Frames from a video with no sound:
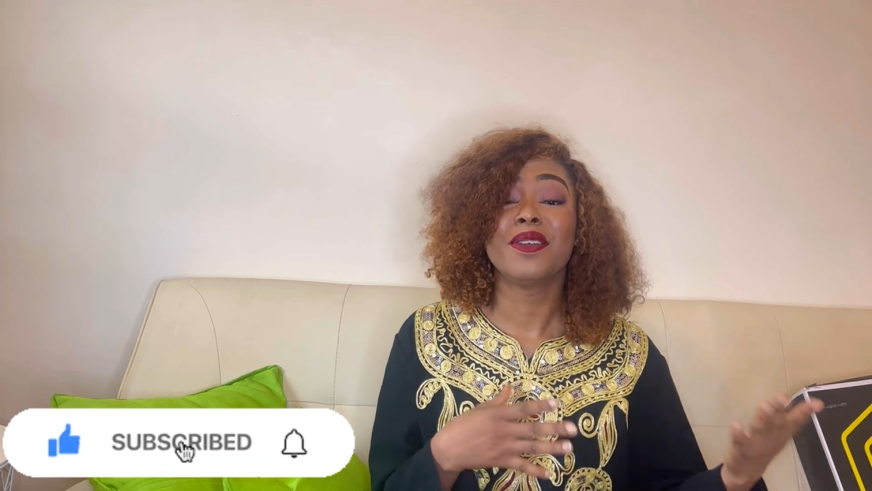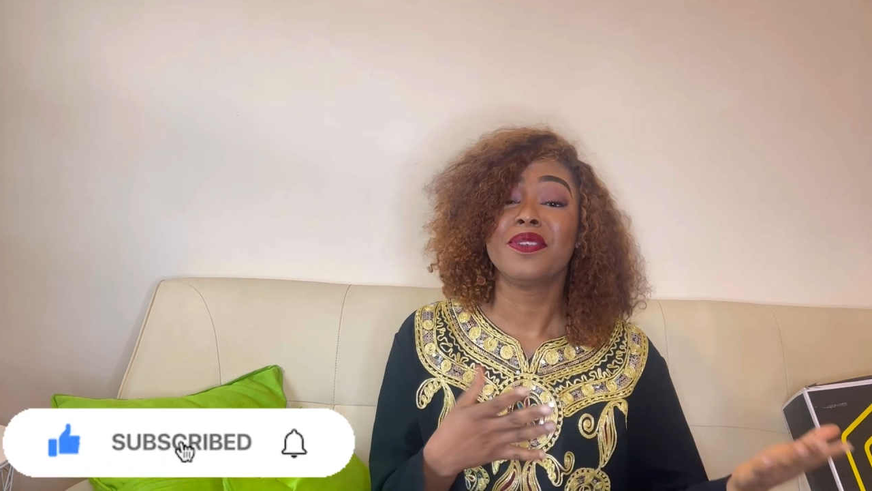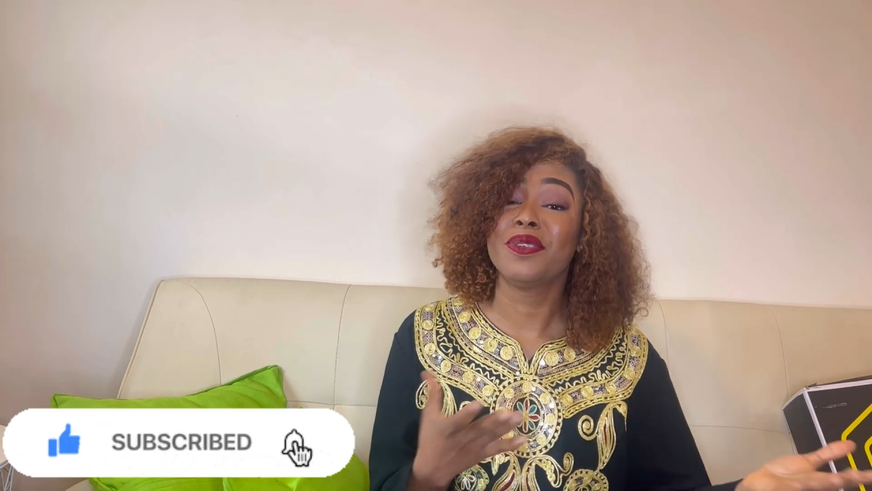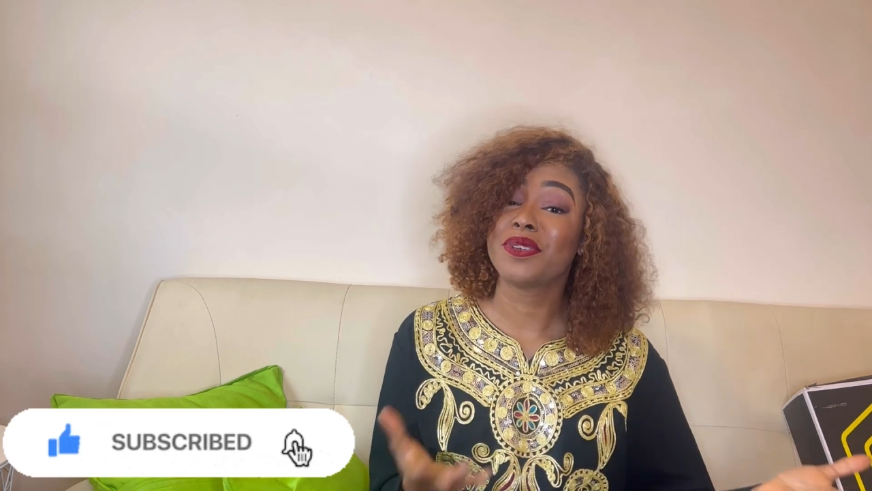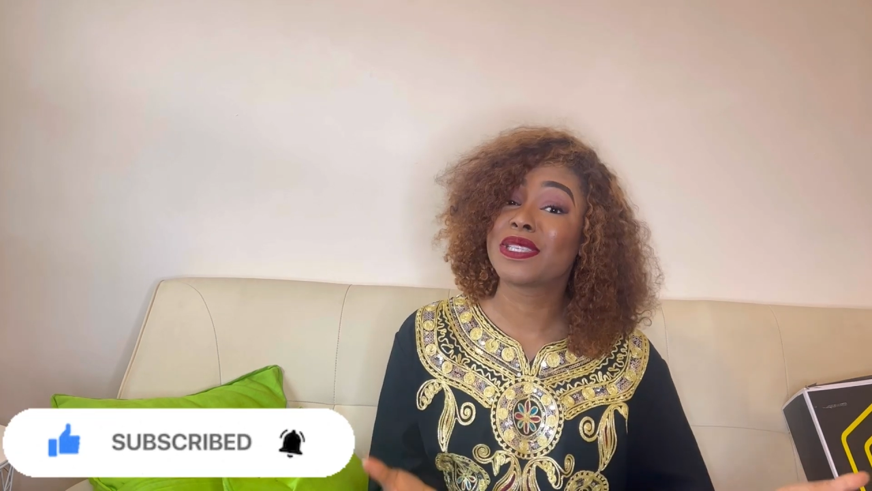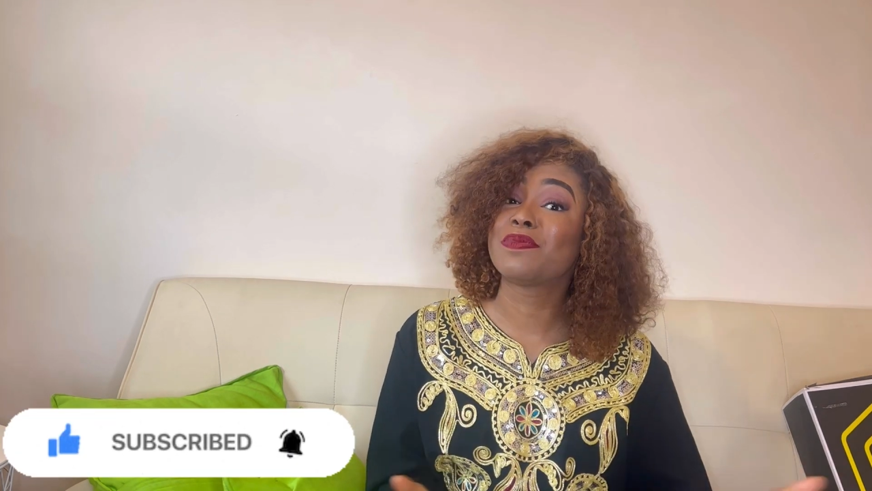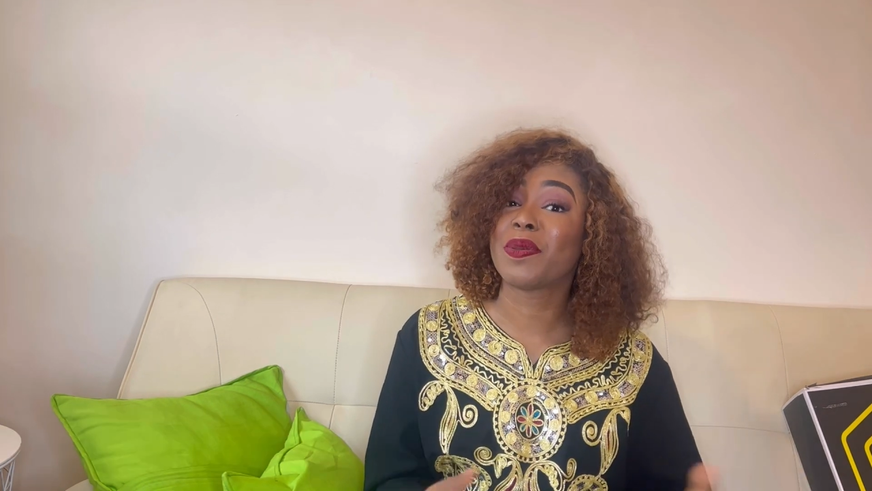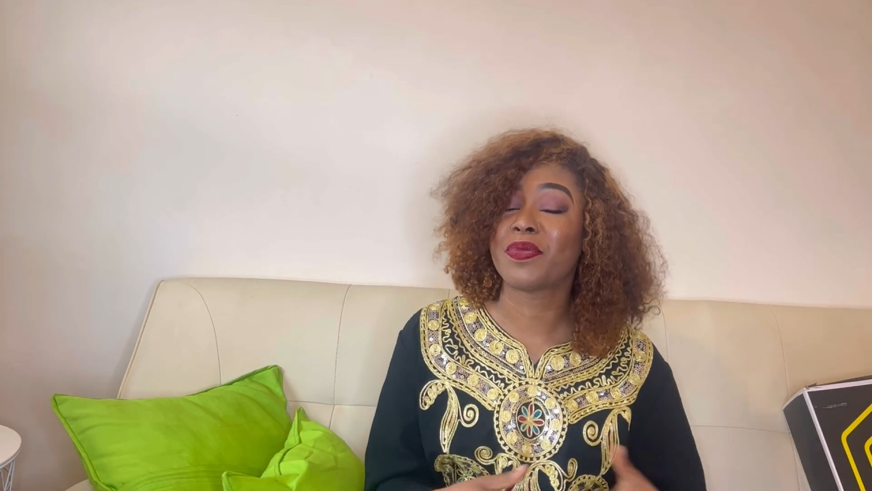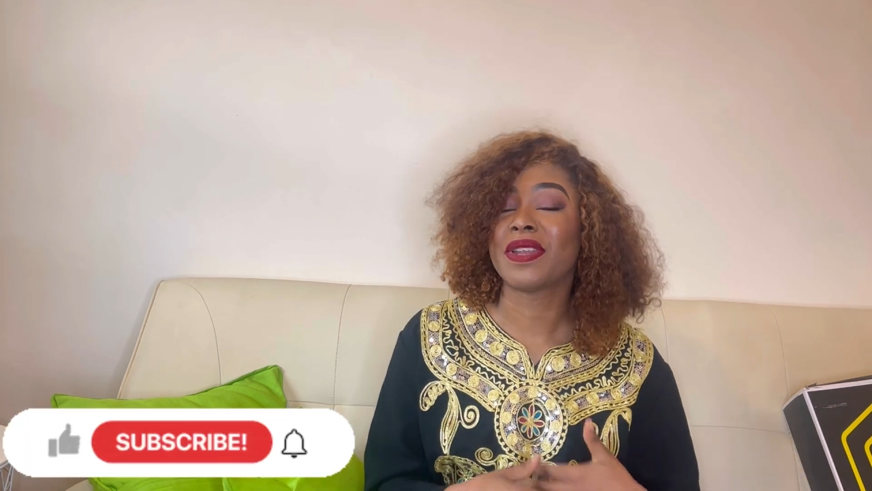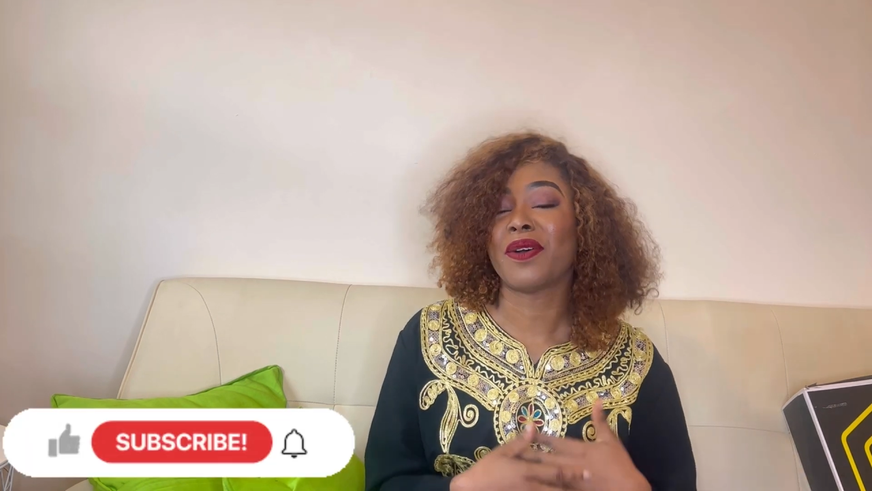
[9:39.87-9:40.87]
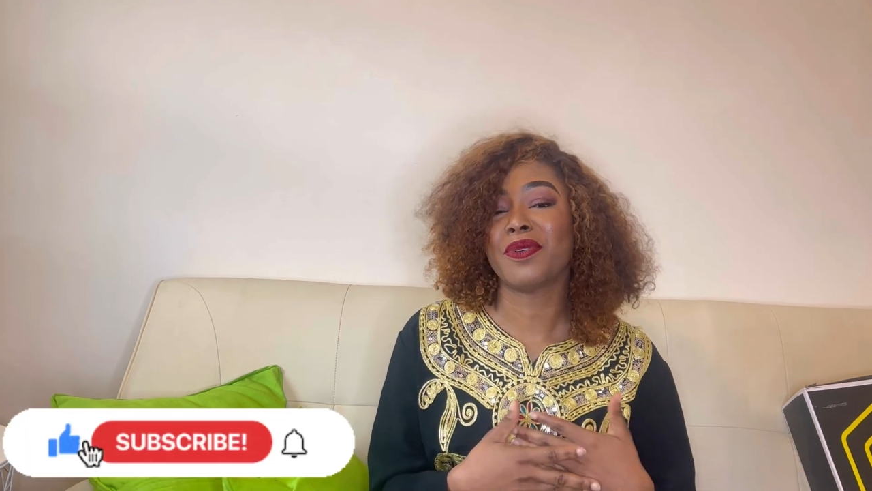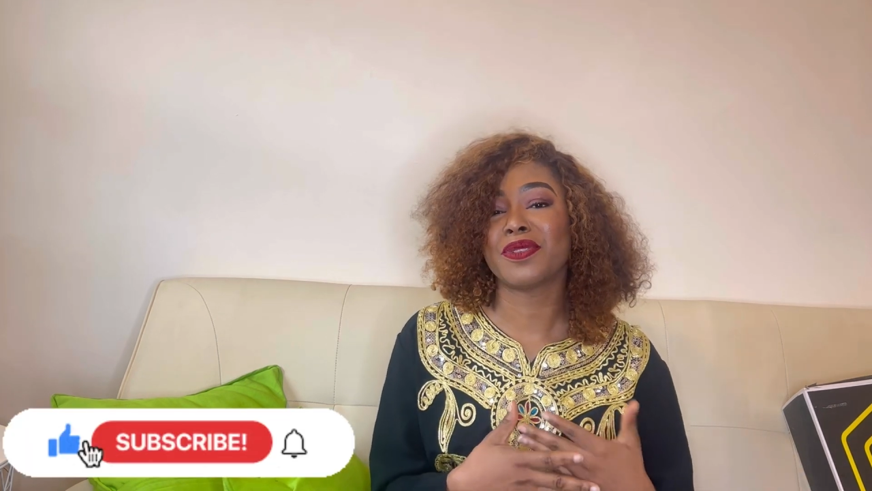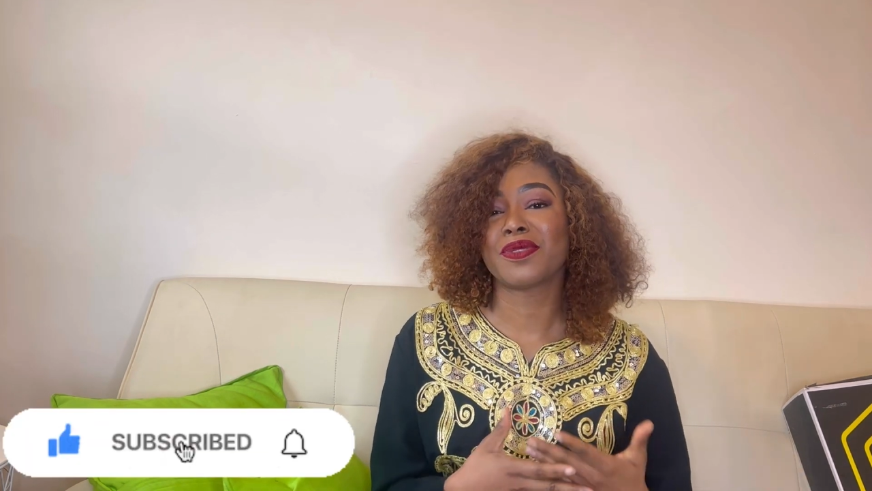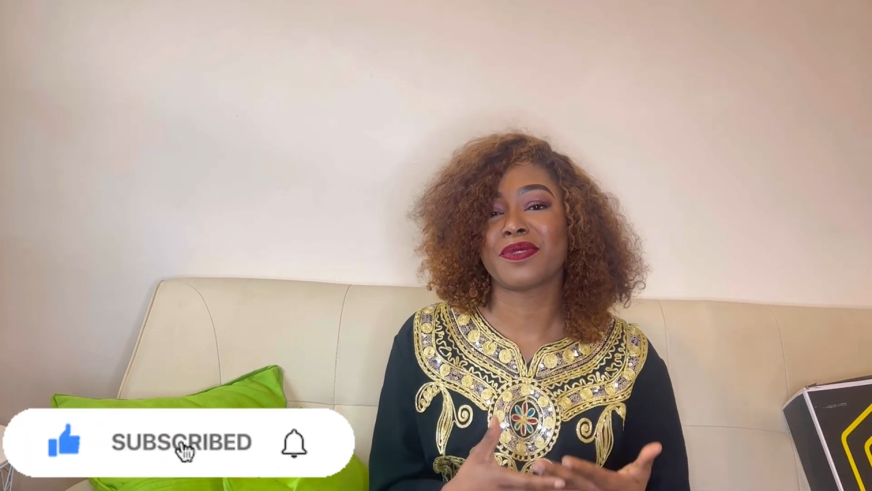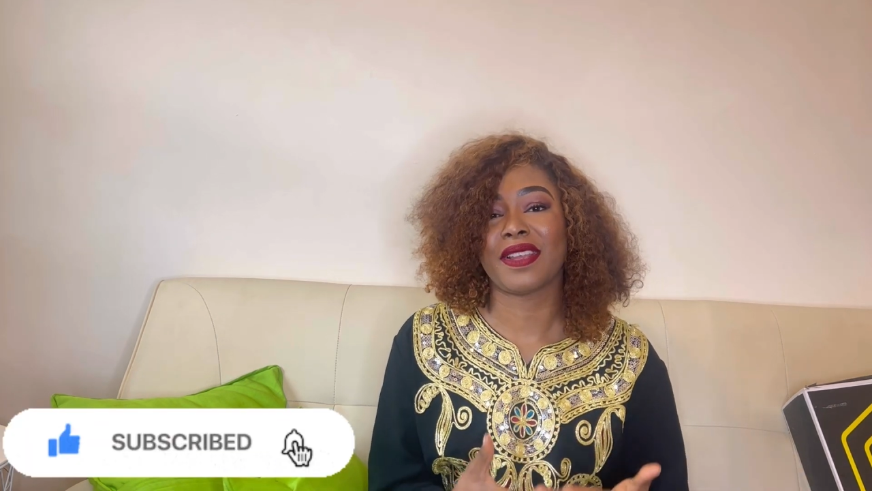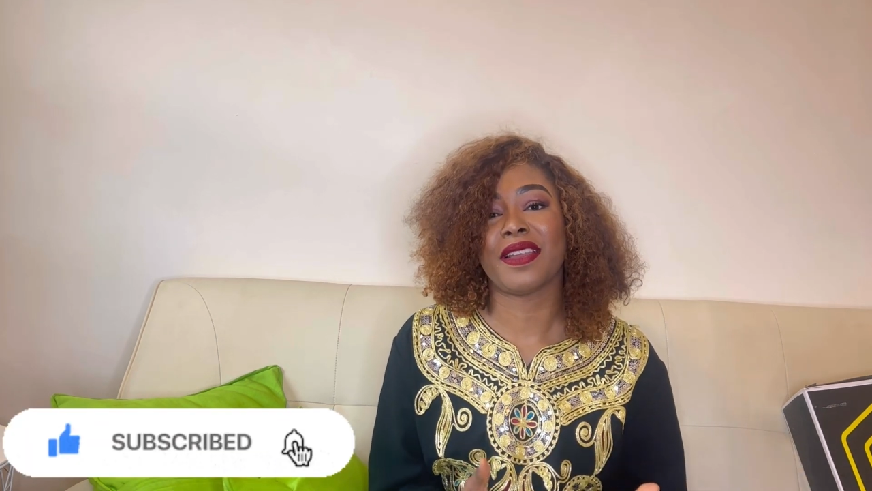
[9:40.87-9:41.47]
those people that want to